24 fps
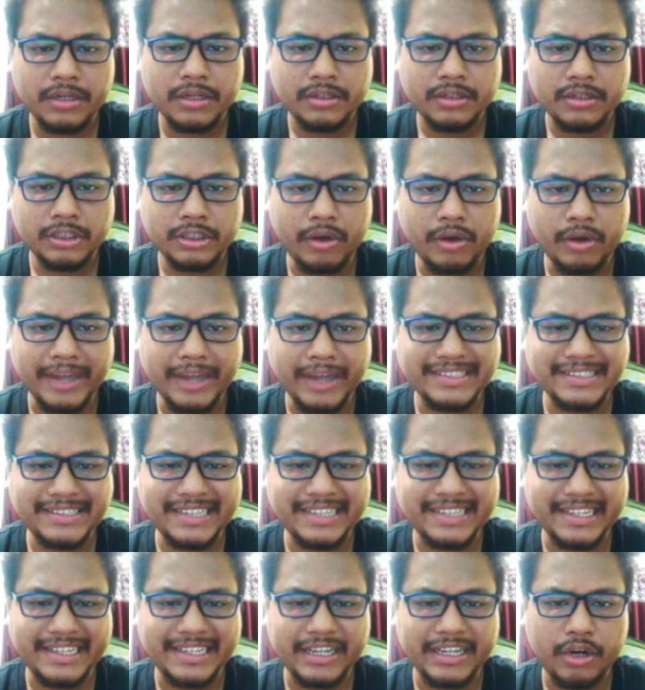So I
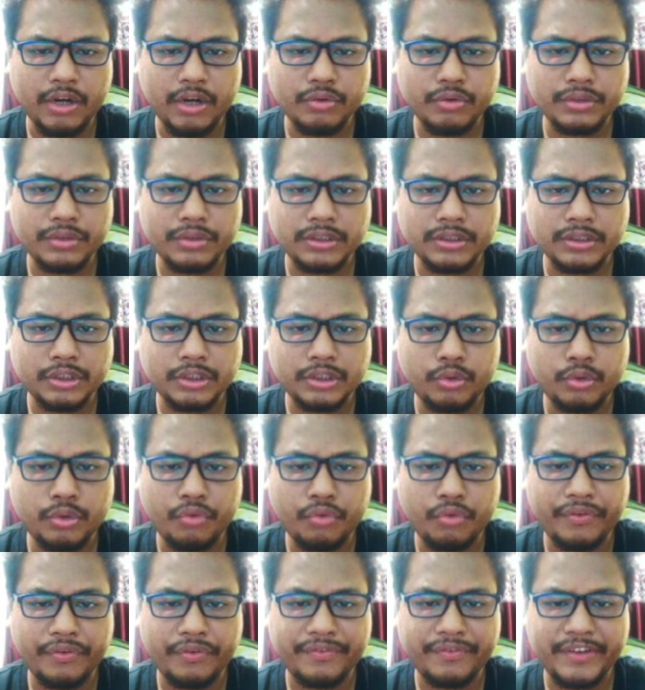sent around
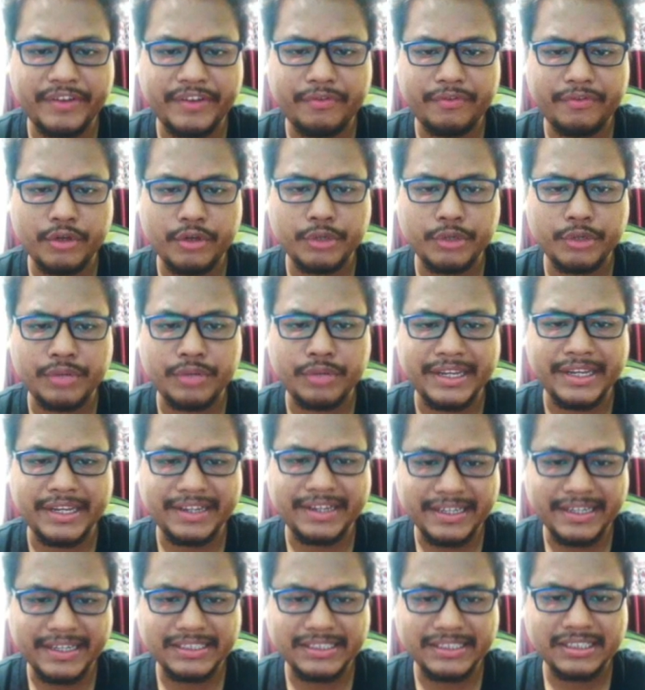254 unique
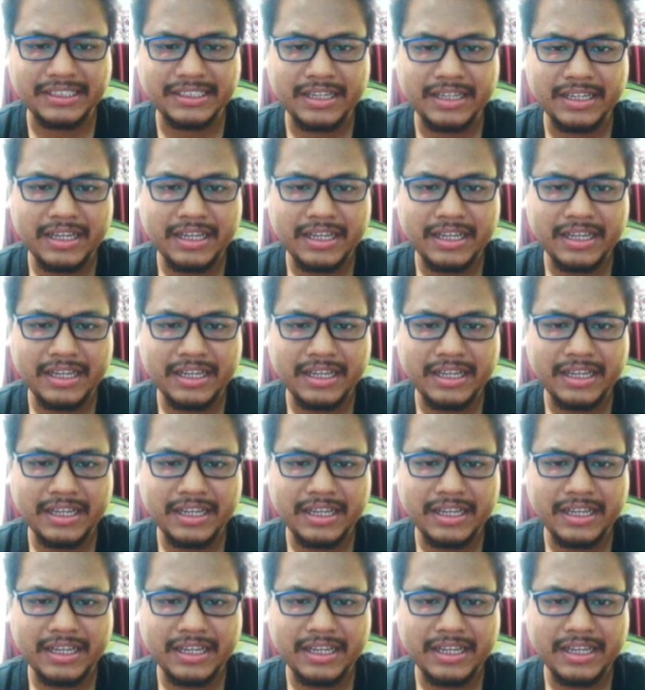clicks